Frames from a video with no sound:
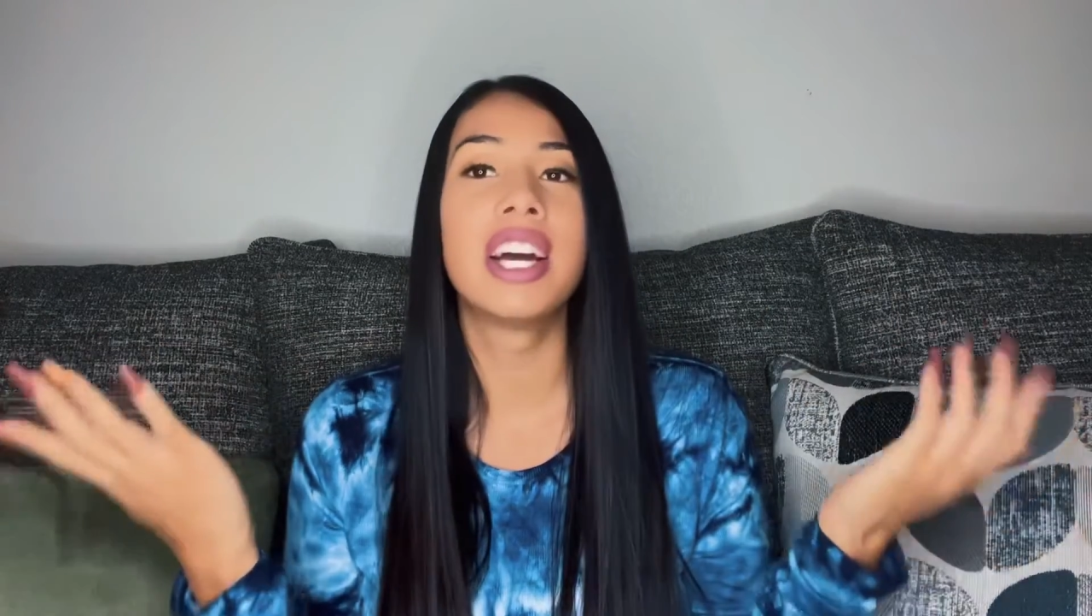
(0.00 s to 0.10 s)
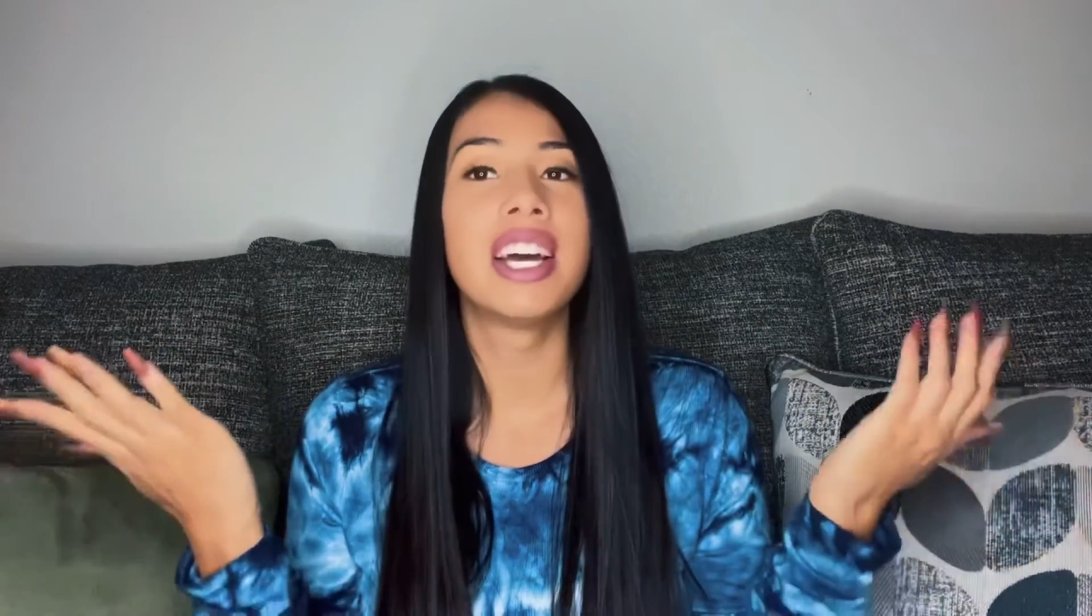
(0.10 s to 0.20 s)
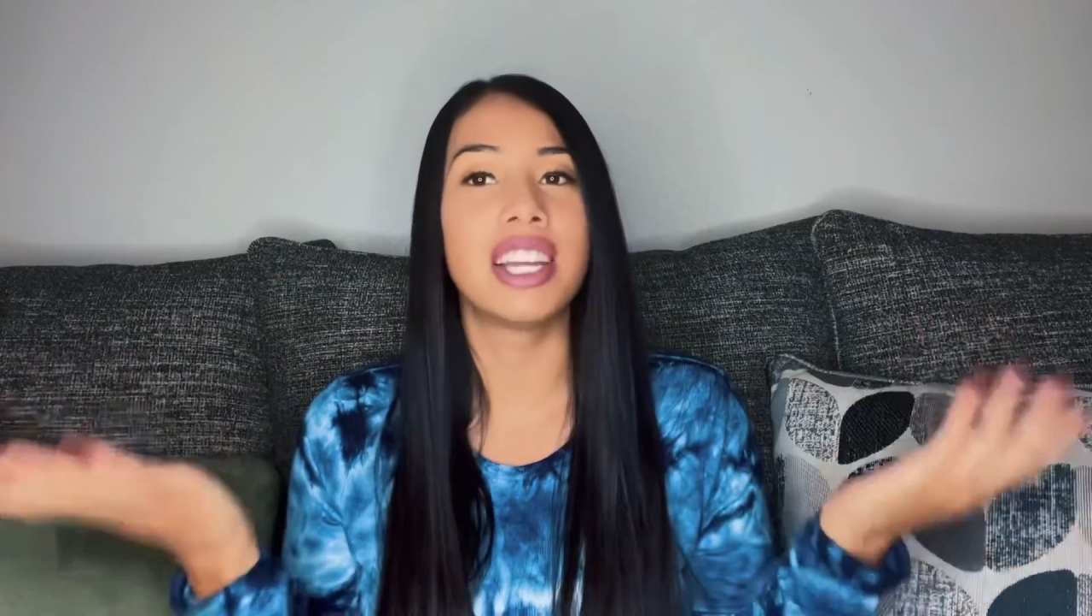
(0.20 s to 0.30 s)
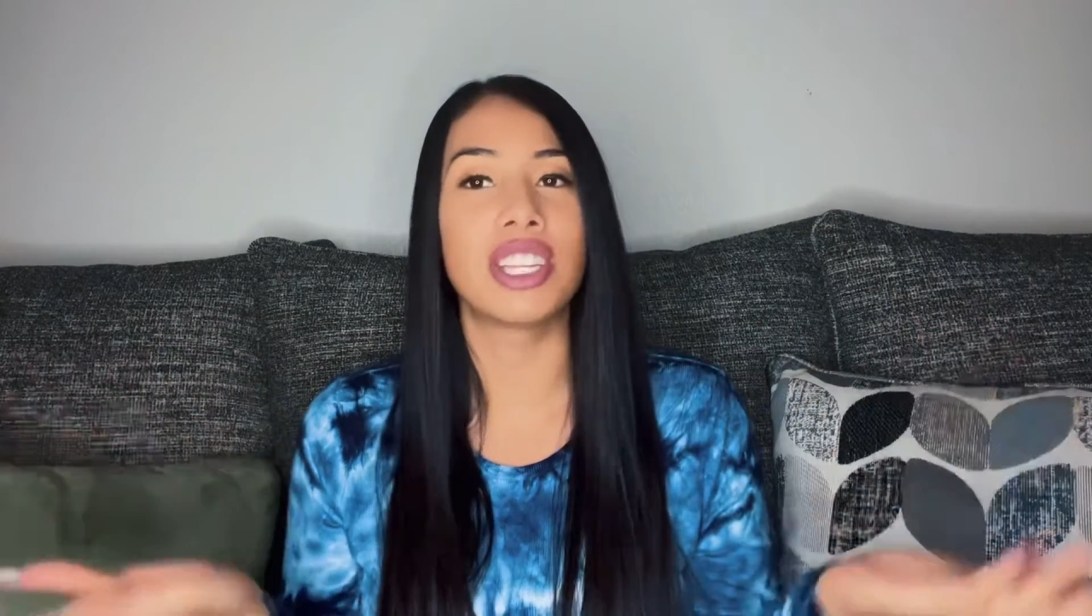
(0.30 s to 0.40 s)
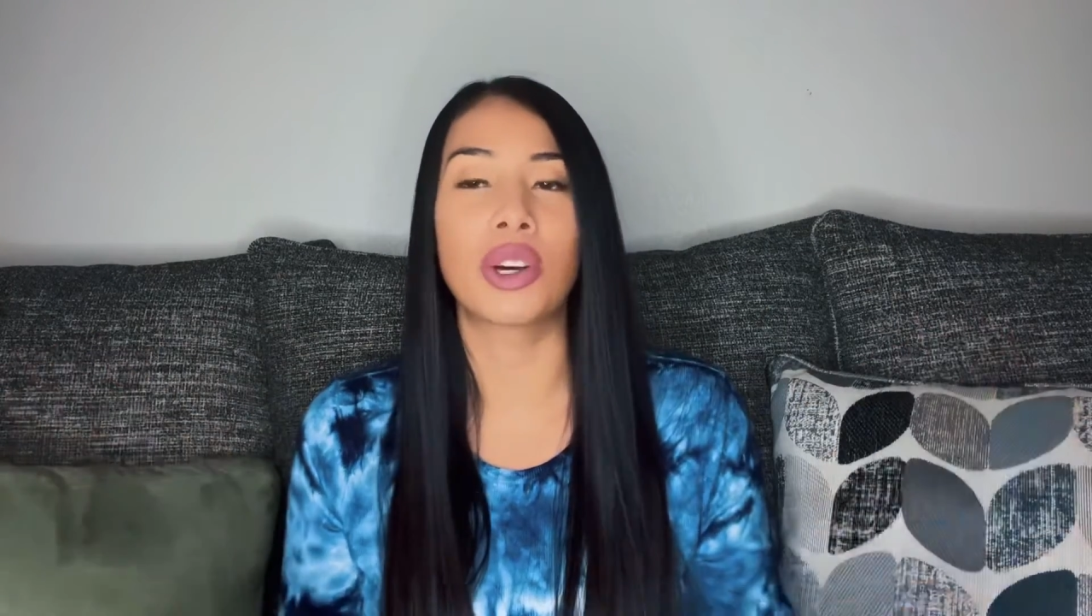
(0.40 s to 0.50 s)

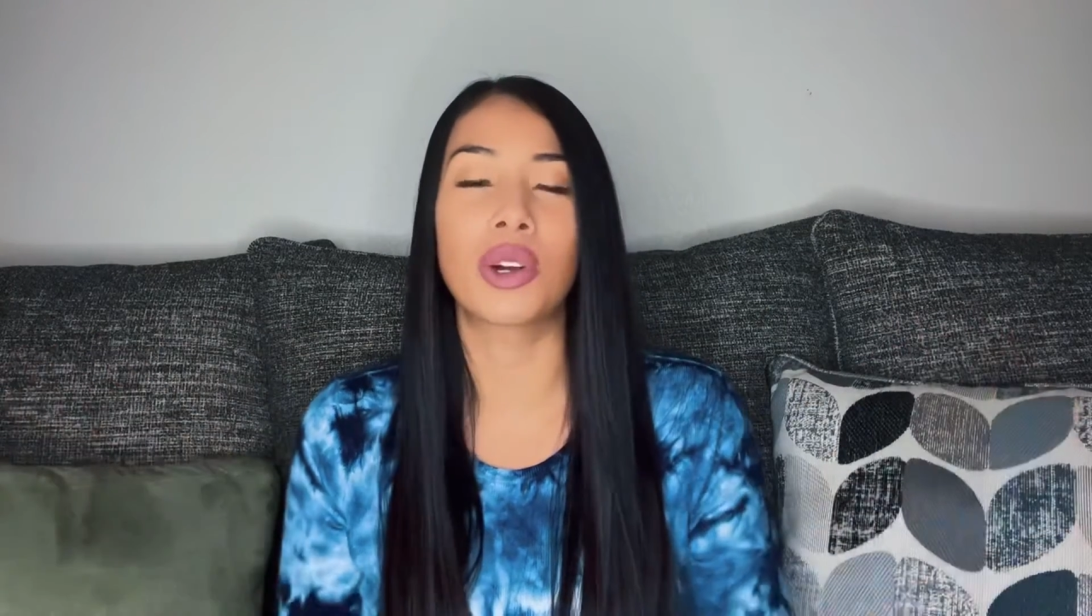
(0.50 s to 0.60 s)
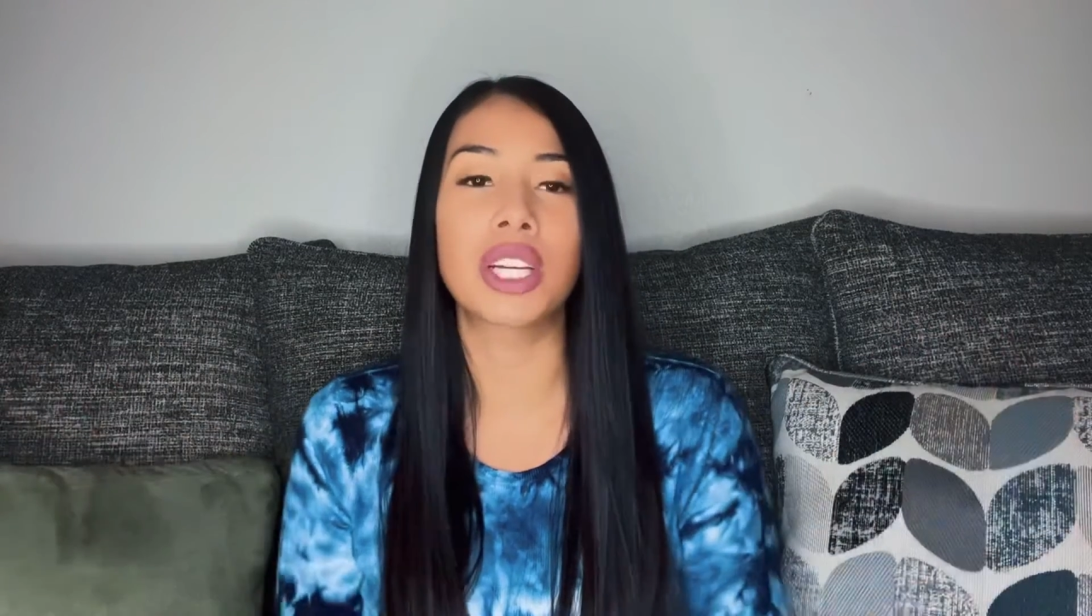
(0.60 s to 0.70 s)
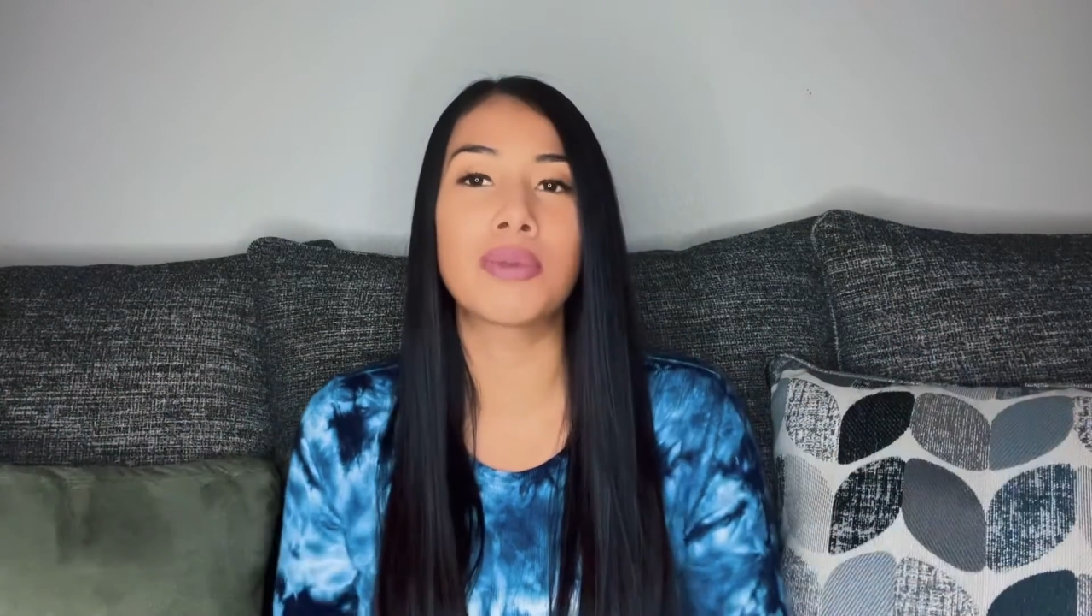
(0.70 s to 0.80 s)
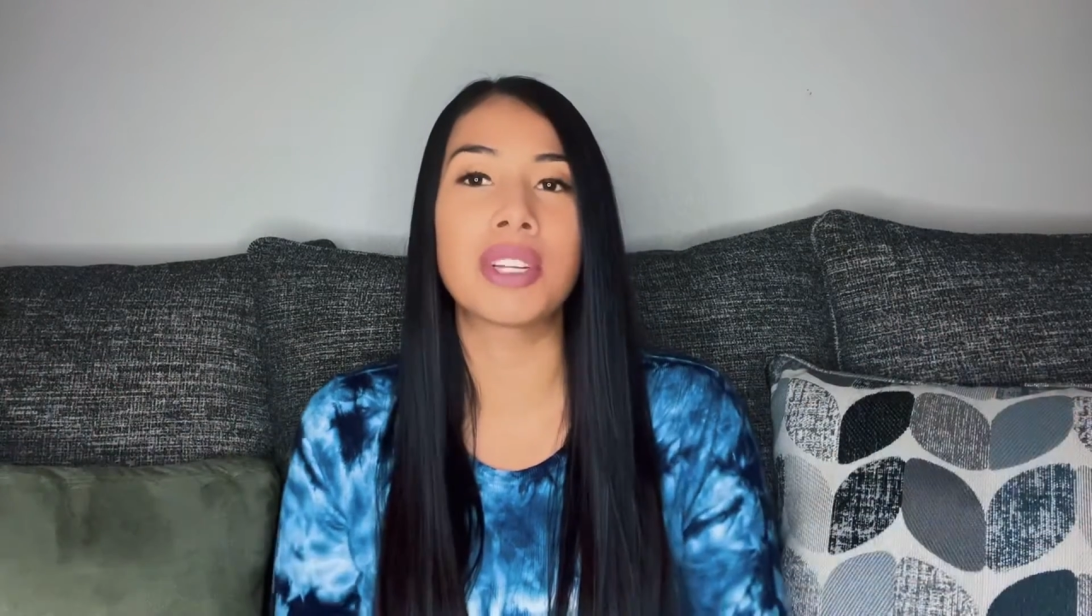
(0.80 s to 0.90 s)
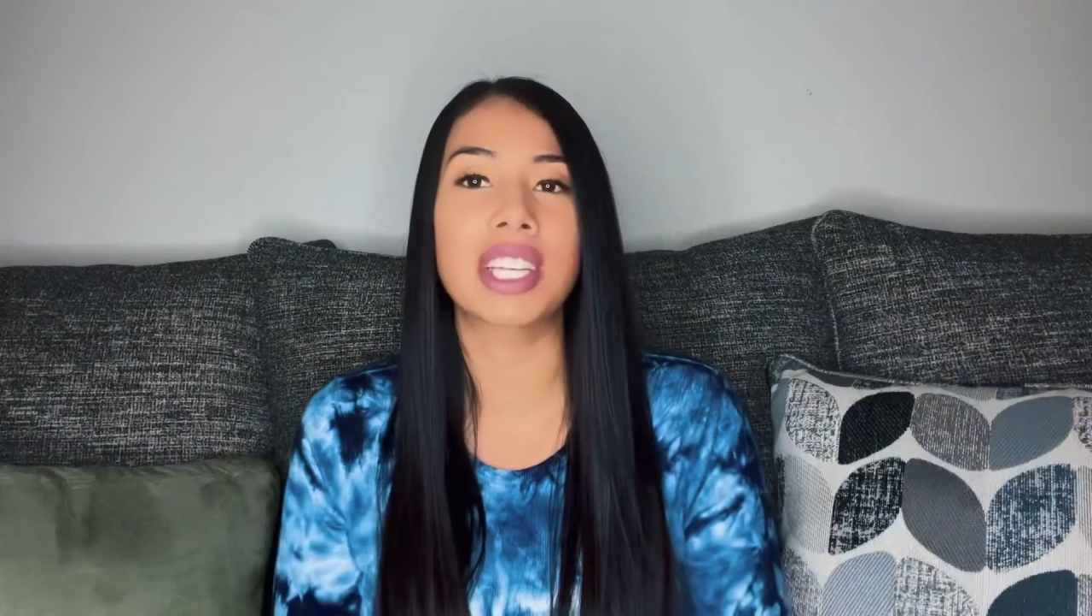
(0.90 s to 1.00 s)
until
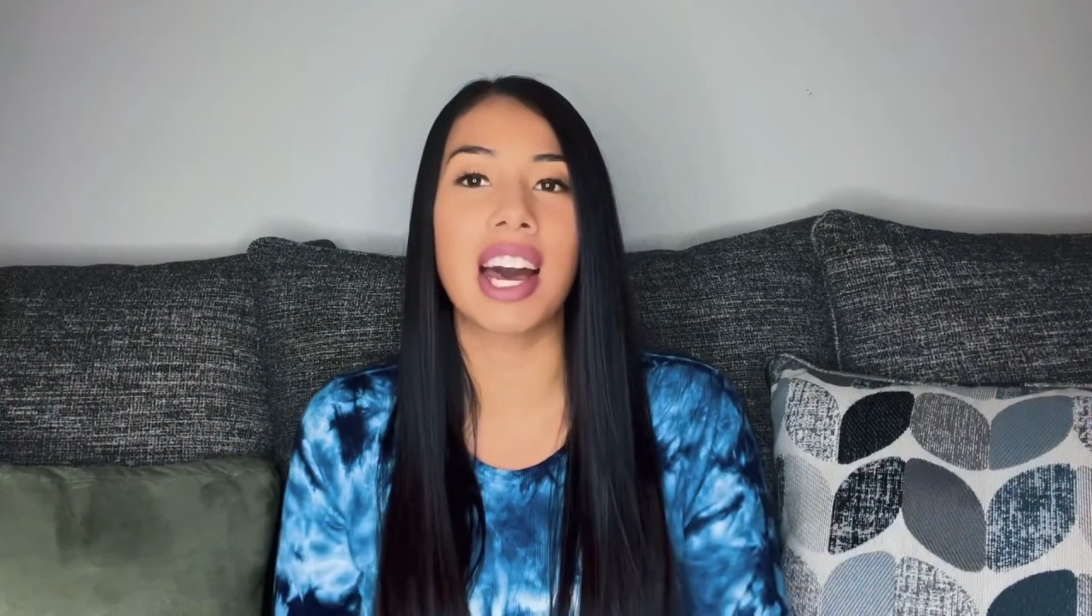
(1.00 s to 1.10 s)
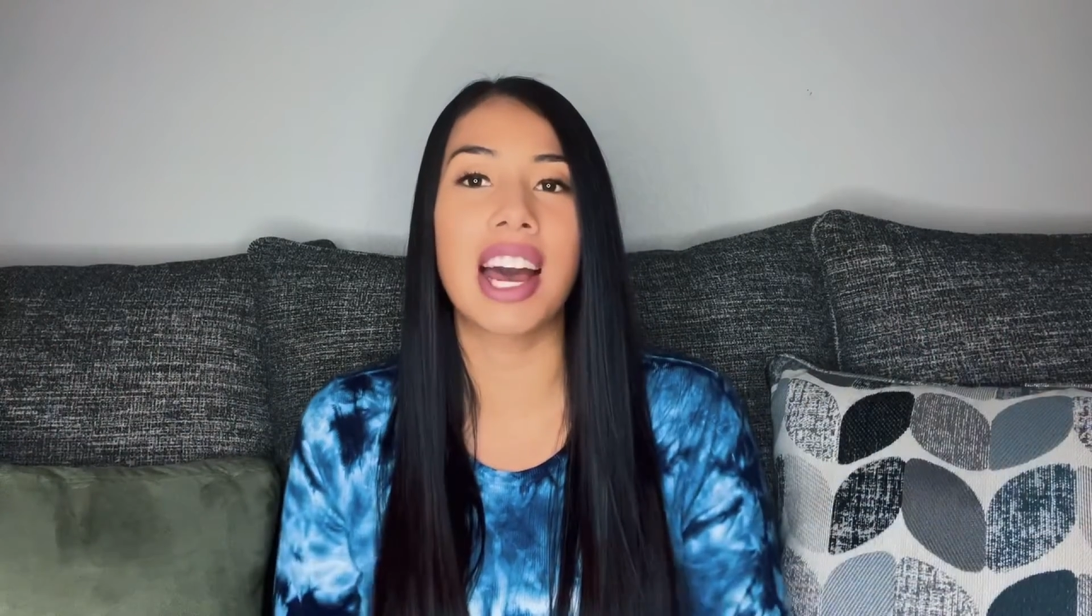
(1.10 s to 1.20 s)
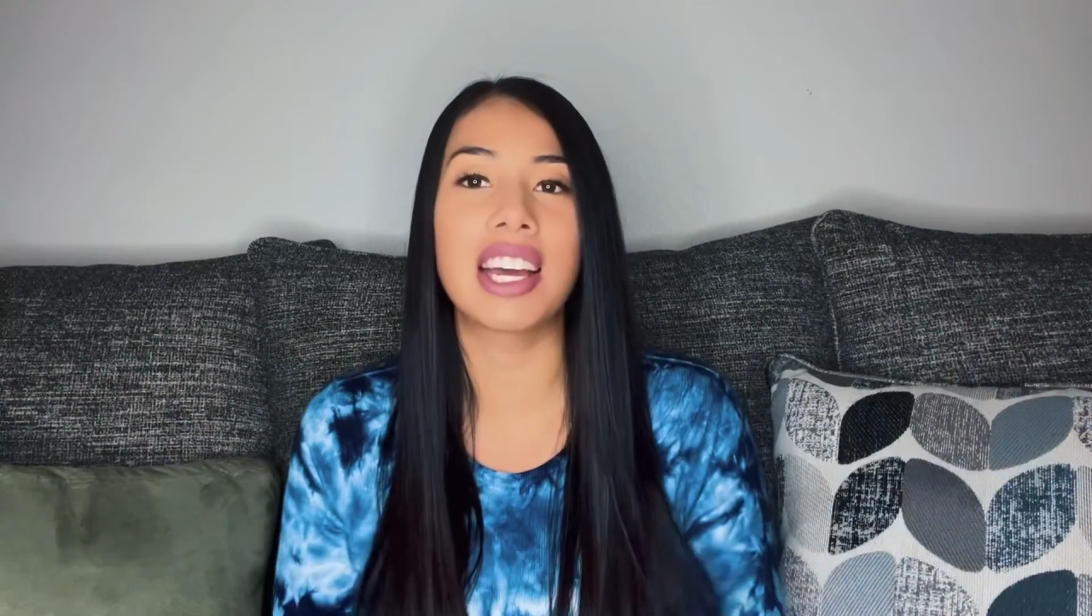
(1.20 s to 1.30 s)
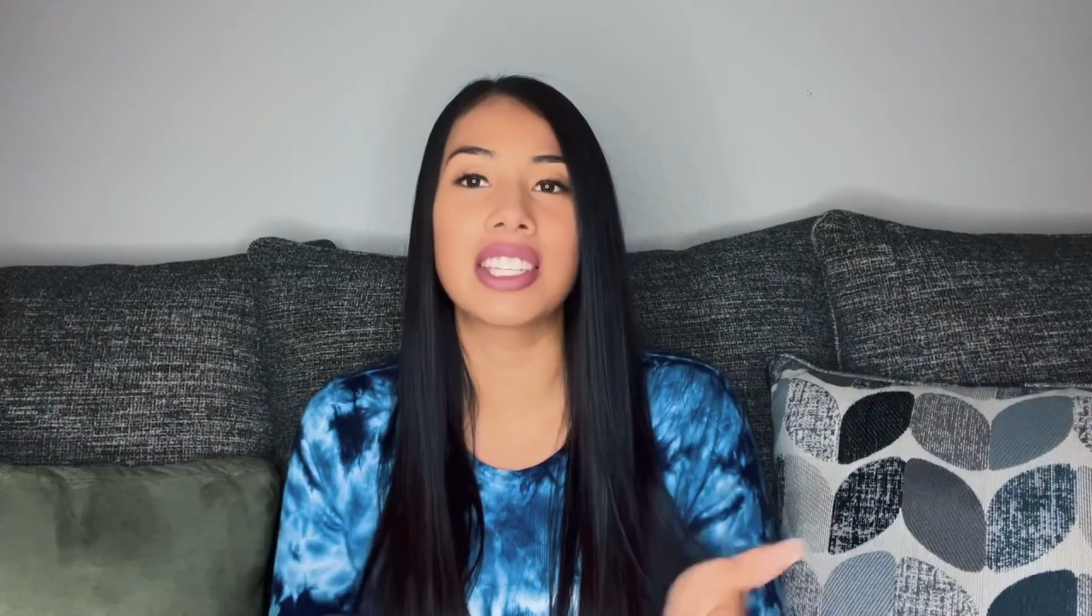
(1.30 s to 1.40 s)
Christmas, guys.